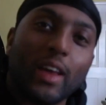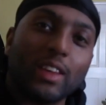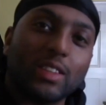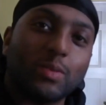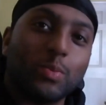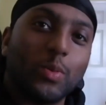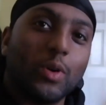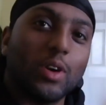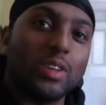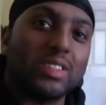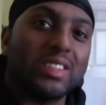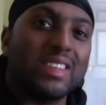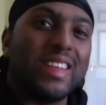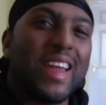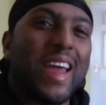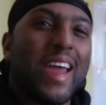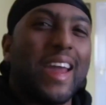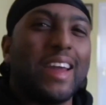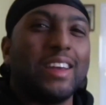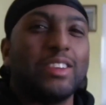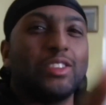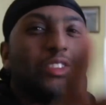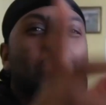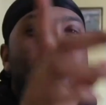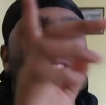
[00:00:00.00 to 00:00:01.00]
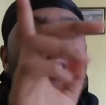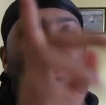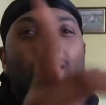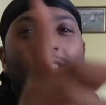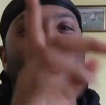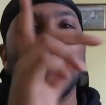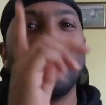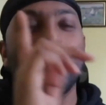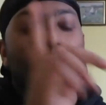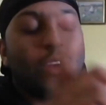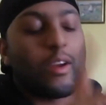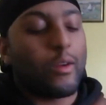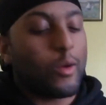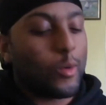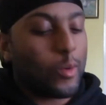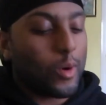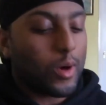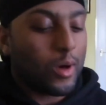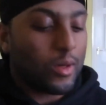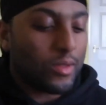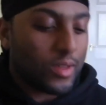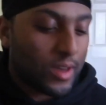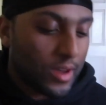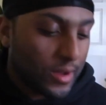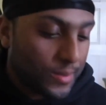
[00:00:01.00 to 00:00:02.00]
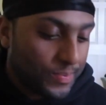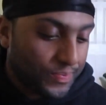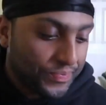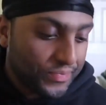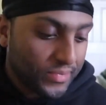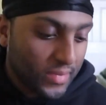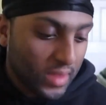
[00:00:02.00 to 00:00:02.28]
experts and the agents did very well there.